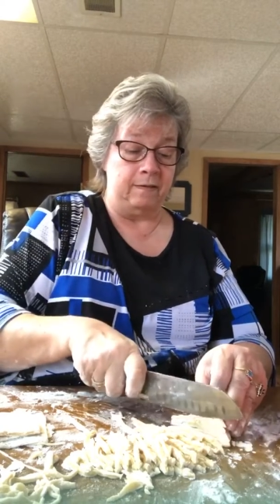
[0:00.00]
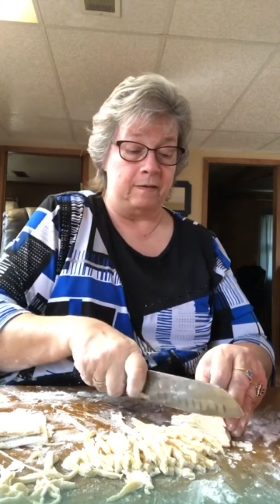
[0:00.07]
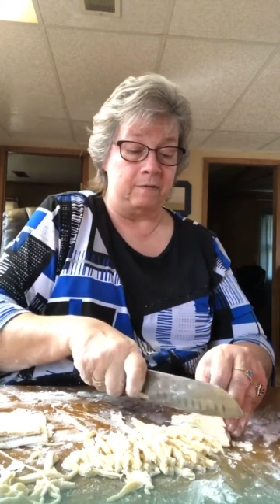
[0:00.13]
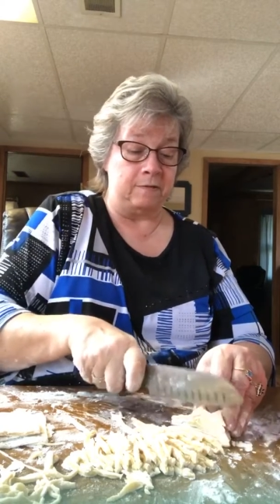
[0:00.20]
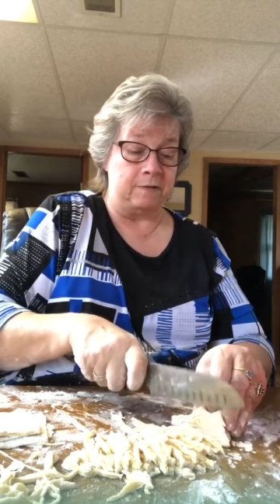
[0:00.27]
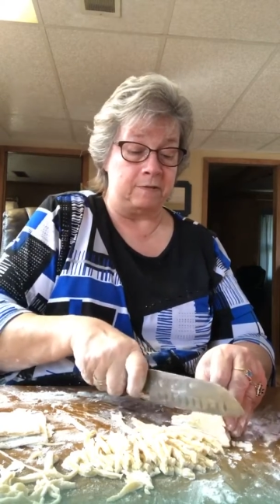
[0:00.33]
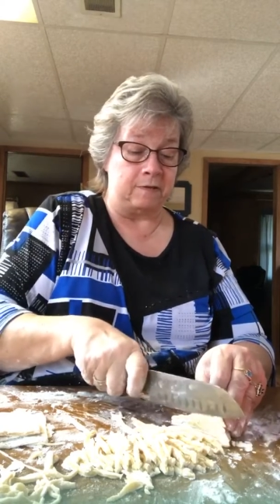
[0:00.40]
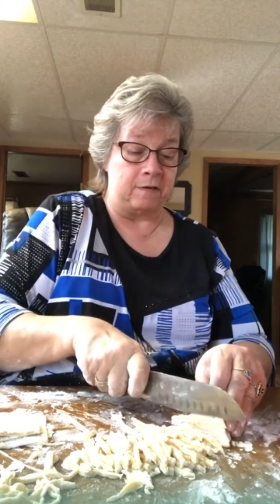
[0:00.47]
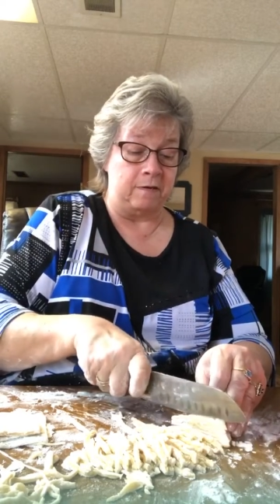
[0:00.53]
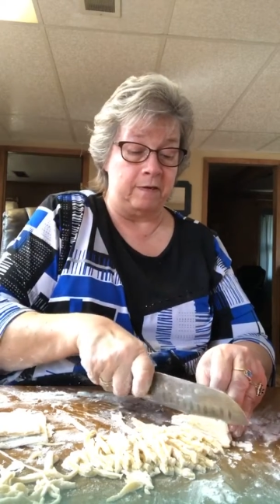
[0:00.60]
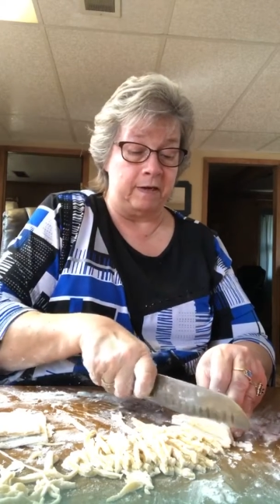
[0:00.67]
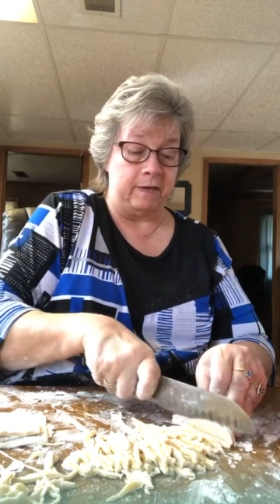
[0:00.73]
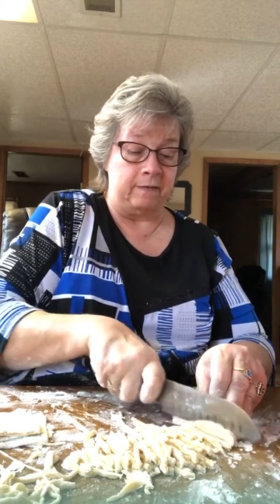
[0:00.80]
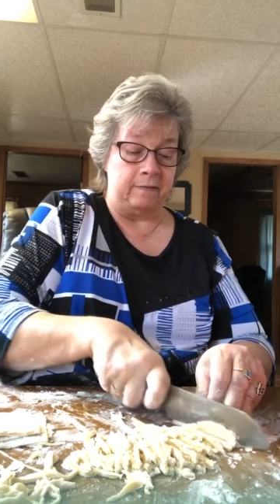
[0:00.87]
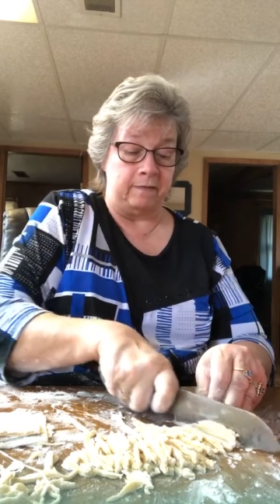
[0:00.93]
and I'll just go
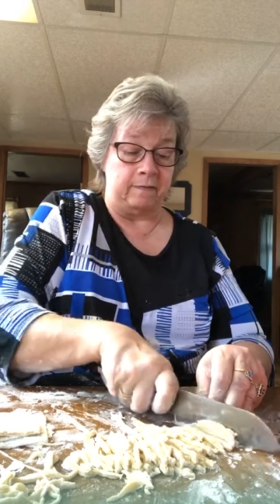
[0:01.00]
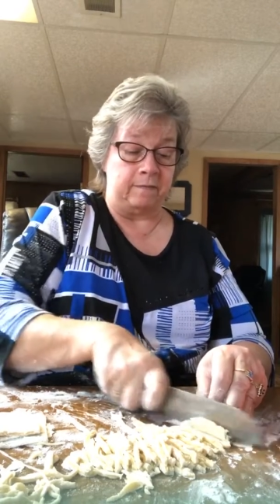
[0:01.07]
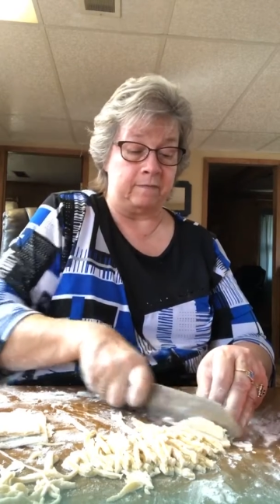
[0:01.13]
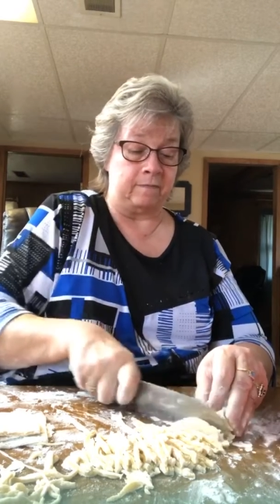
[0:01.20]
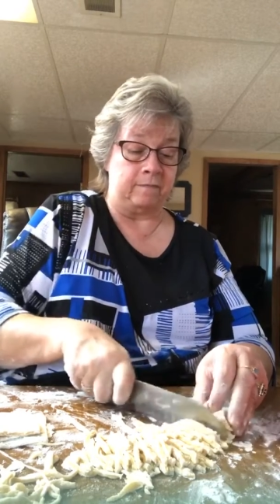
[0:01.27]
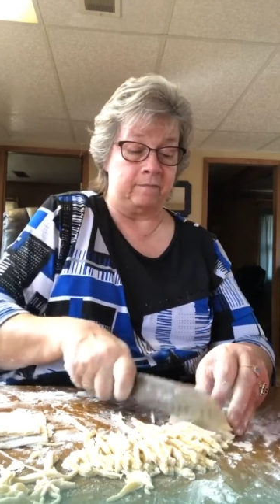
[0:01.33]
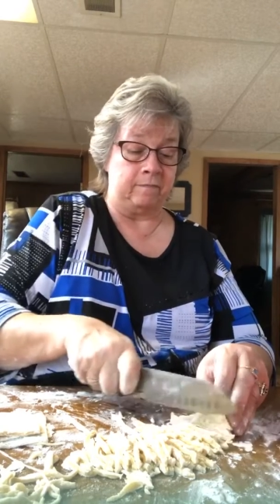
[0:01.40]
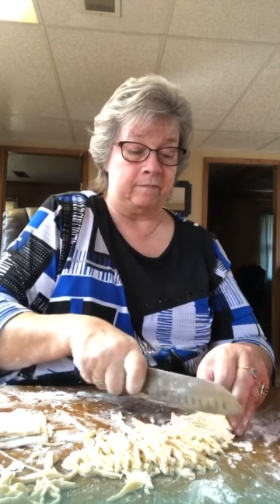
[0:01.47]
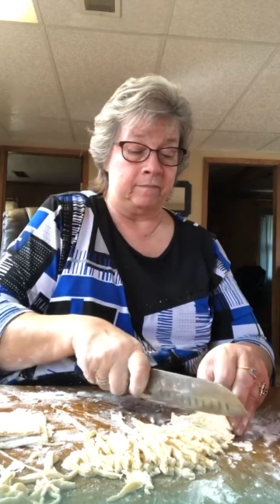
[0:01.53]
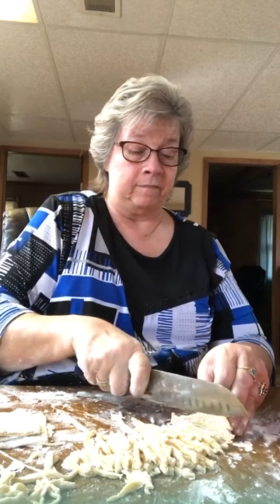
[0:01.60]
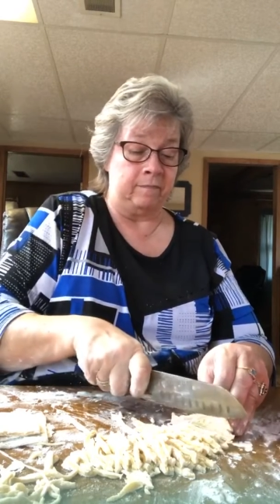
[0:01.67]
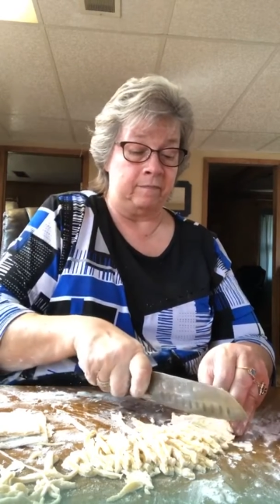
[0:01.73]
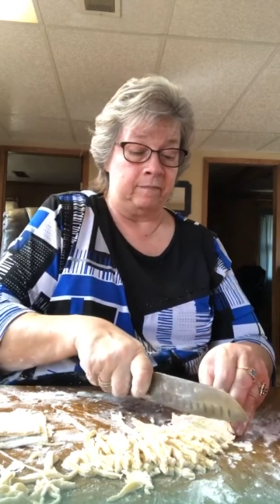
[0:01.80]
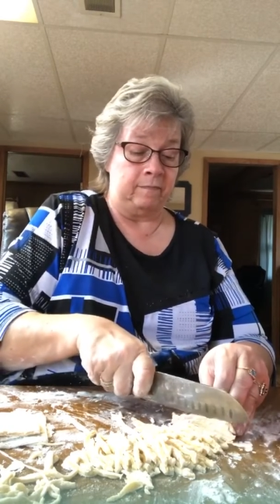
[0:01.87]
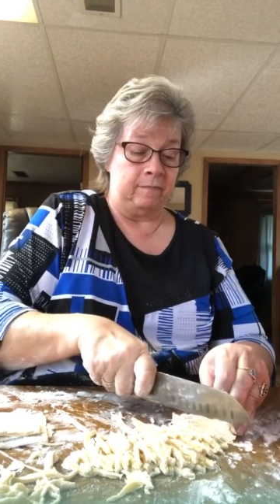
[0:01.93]
ahead and
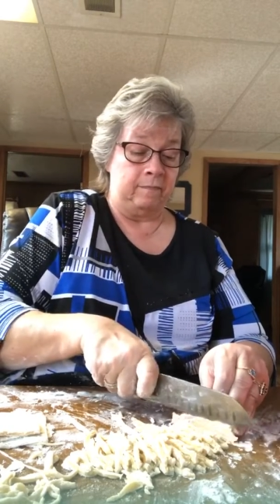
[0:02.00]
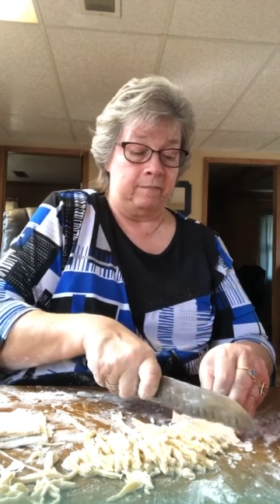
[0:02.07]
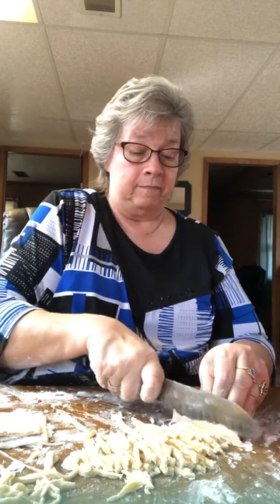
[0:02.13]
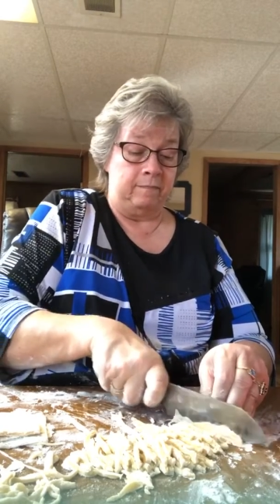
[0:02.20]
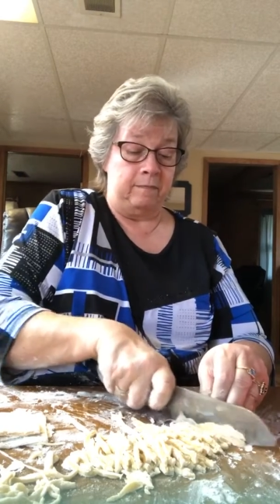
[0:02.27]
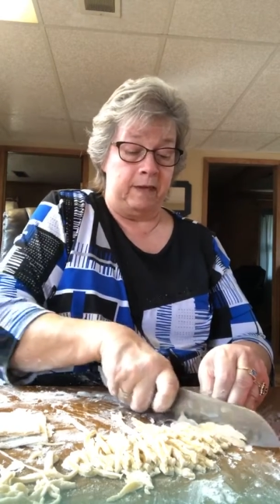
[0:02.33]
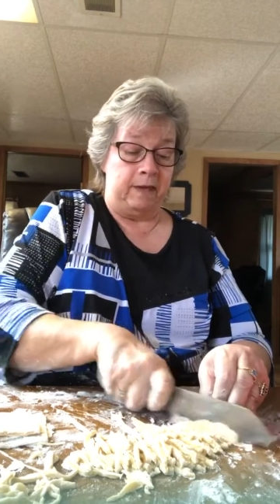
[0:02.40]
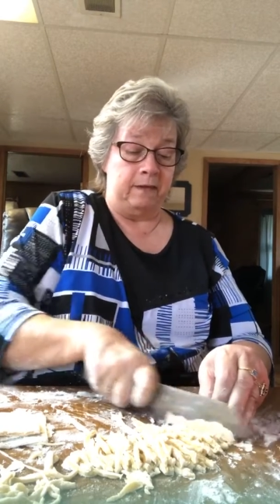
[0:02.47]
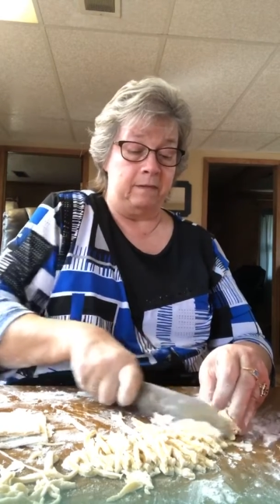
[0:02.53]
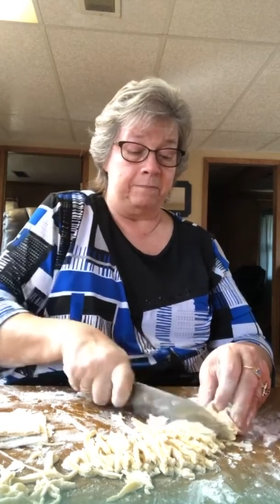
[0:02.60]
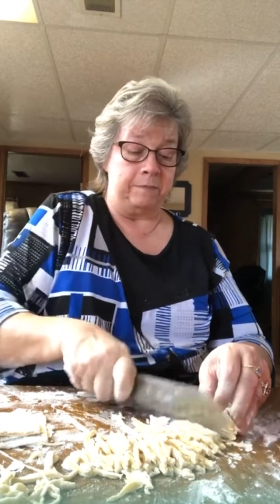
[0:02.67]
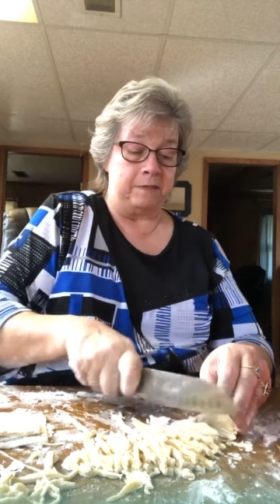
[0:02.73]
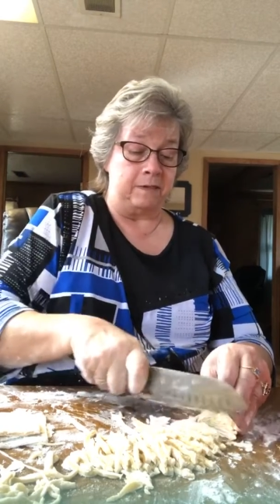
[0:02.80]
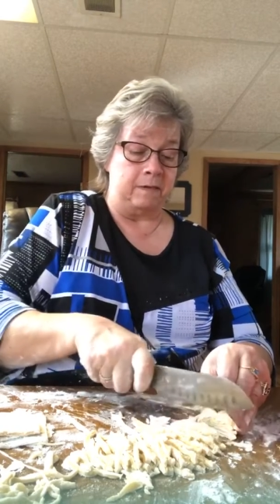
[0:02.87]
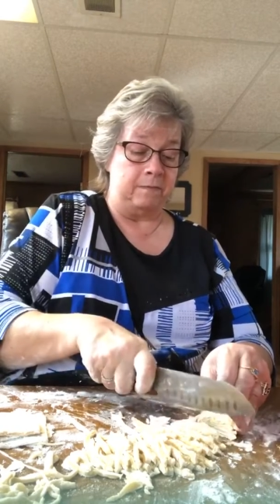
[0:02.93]
make
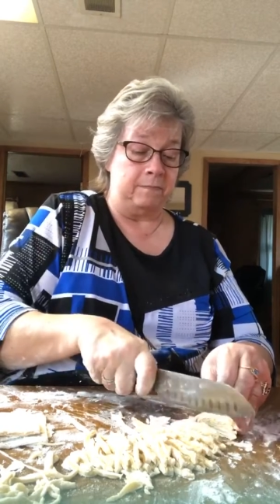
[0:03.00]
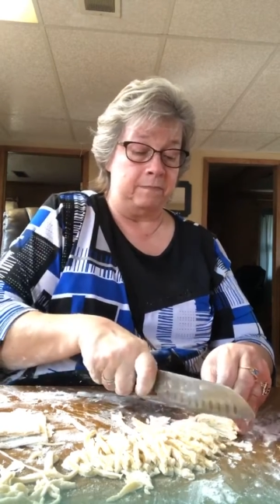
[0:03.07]
up some.